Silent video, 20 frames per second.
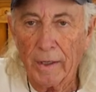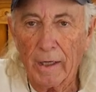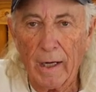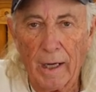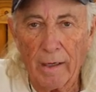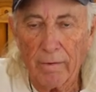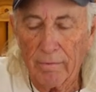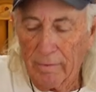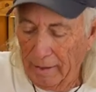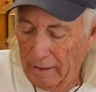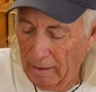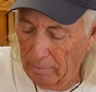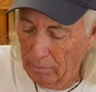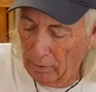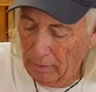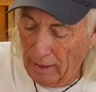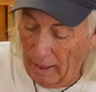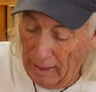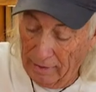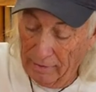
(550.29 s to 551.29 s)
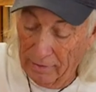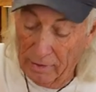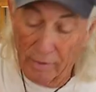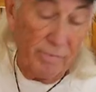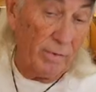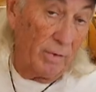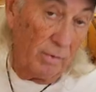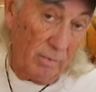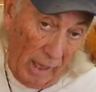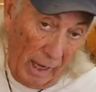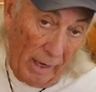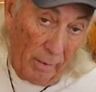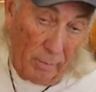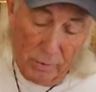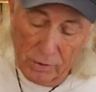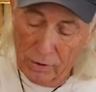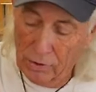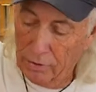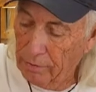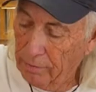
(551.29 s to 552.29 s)
kind of label and in different
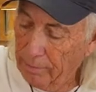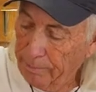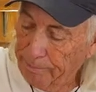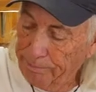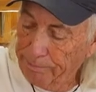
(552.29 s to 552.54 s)
languages.